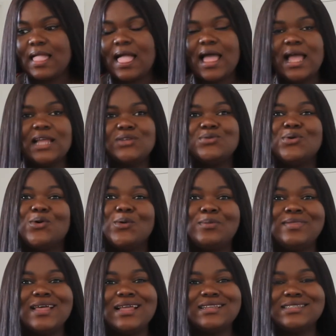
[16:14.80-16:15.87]
I do hope
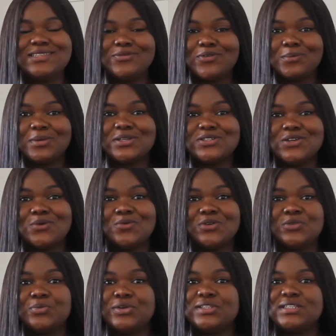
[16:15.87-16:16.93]
that this information was
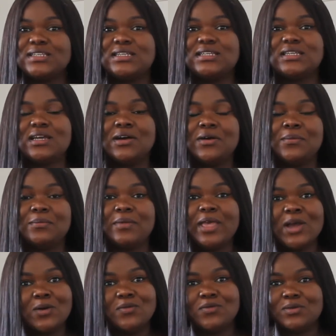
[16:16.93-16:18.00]
pretty
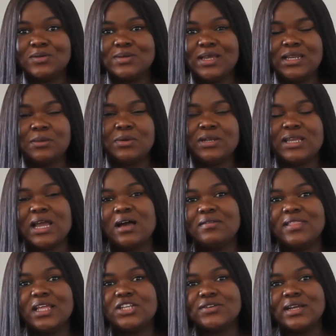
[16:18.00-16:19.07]
helpful to anybody out
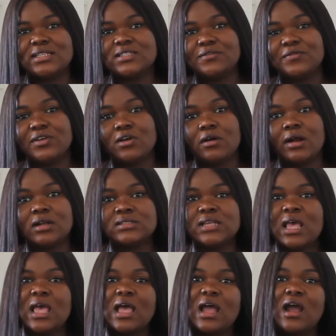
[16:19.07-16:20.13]
there trying to figure out
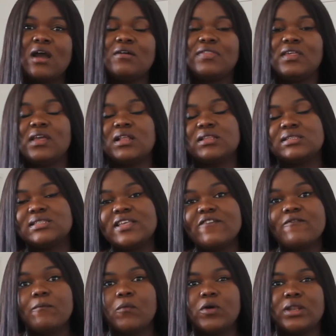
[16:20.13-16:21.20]
how they can save
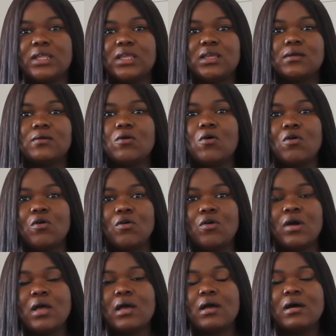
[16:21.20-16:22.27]
money, or
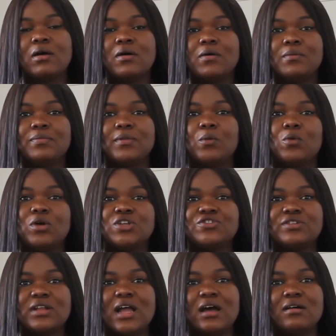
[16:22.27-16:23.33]

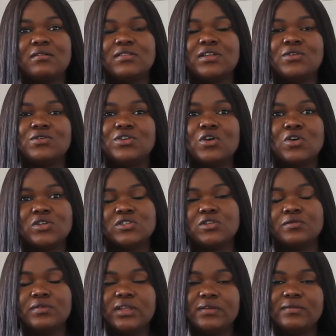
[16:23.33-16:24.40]
wondering how the cost
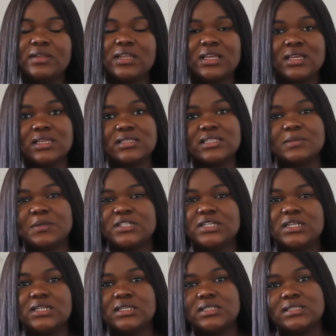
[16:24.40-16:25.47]
of living is,
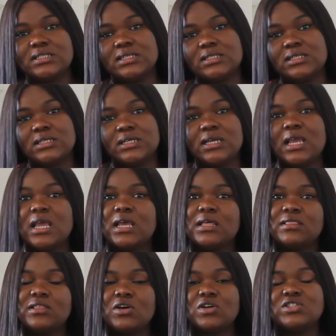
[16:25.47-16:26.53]
especially in Sydney.
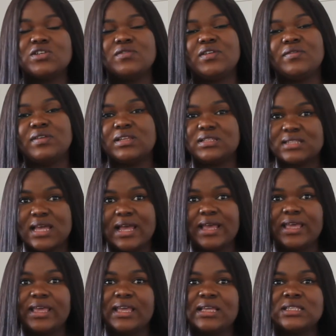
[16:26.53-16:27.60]
The cost of living is high,
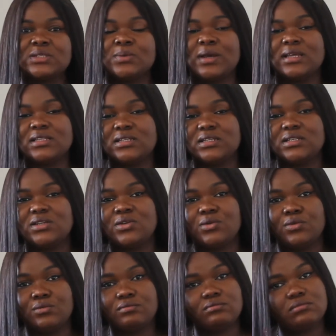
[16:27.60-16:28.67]
hence why
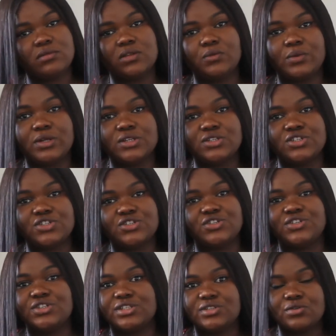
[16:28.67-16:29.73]
the wage
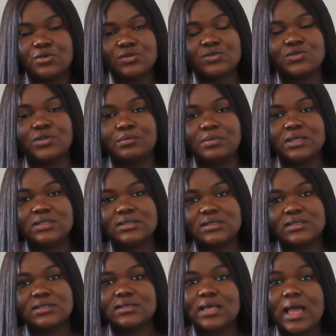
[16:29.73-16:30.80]
is also a bit
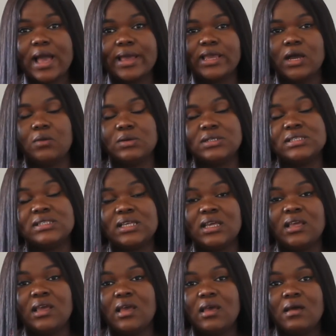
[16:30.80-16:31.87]
high, I would
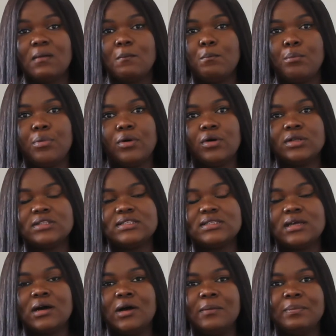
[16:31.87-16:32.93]
say. But
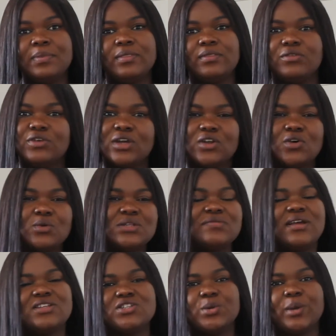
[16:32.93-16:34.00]
you can always
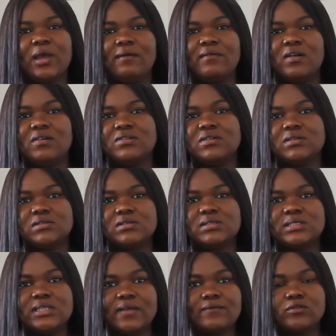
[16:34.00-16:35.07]
find your way around it to
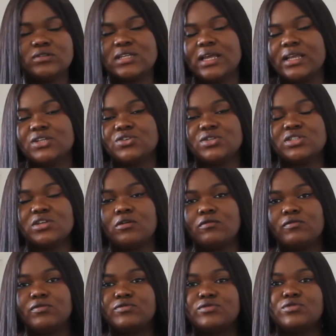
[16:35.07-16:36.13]
save or target
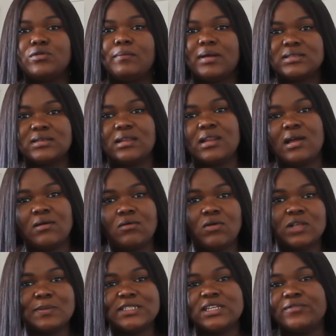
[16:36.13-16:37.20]
yourself to a particular goal,
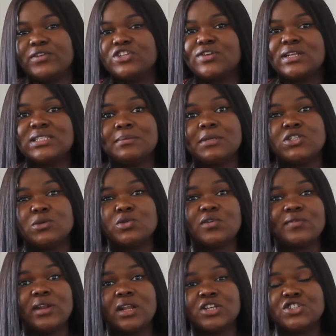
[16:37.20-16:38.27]
especially if you're trying to meet up to a
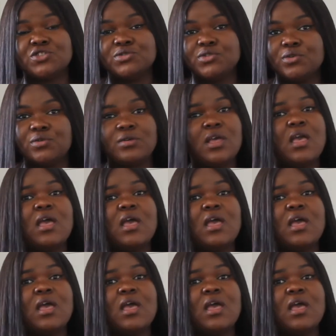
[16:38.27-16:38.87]
financial goal.